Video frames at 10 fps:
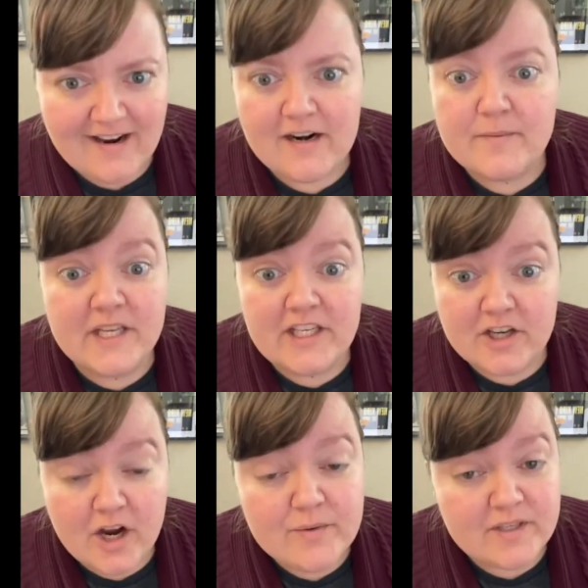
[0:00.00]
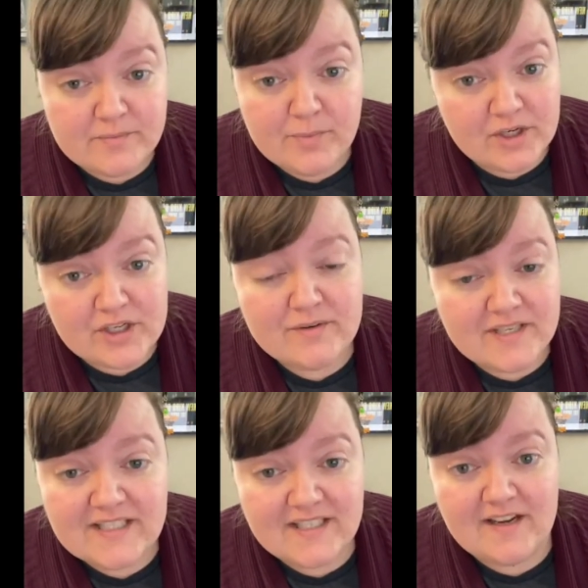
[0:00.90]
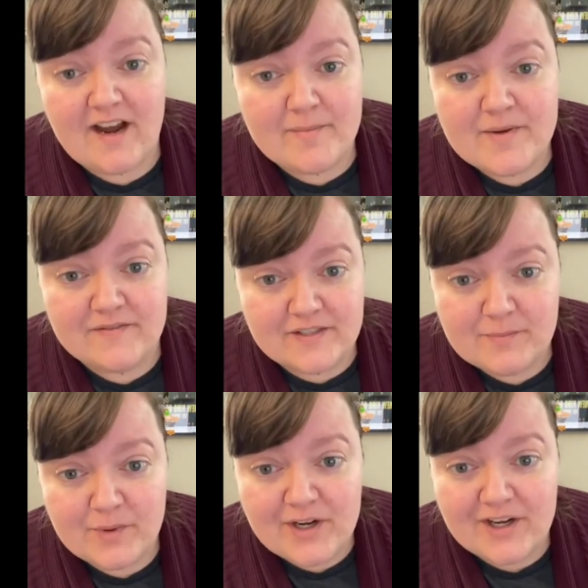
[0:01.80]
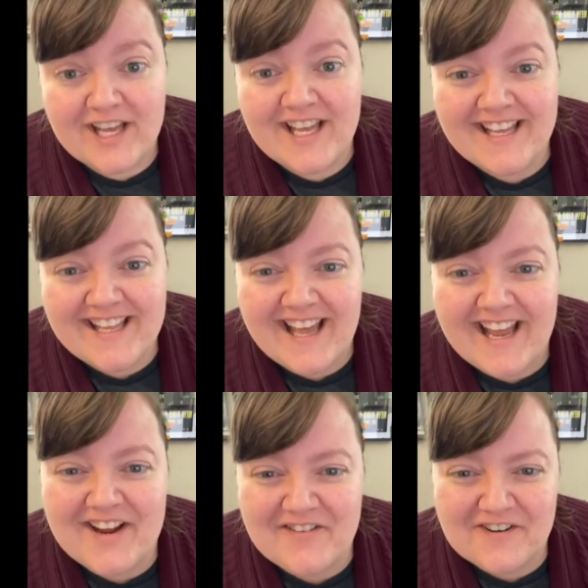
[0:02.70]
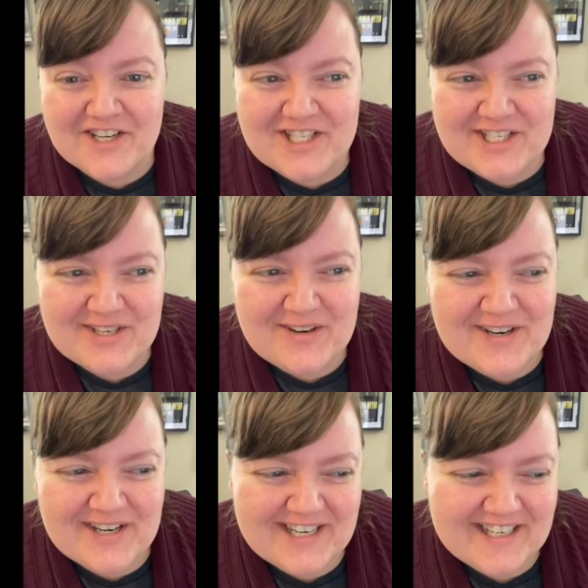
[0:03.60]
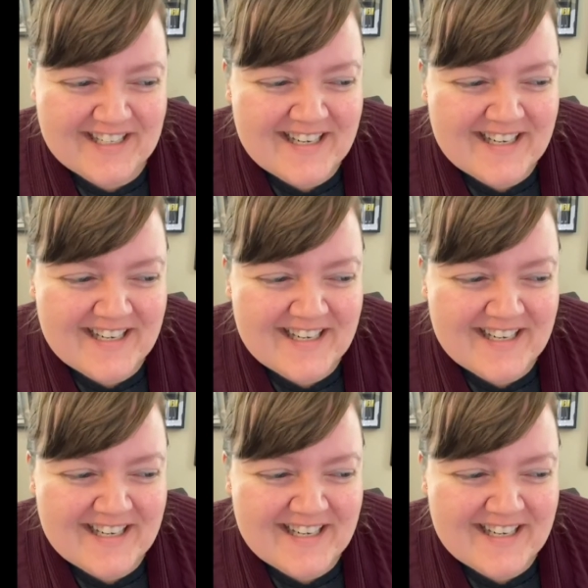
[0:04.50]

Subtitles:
I'm like, no, this book, you need to get a copy of this book. Like, for sure.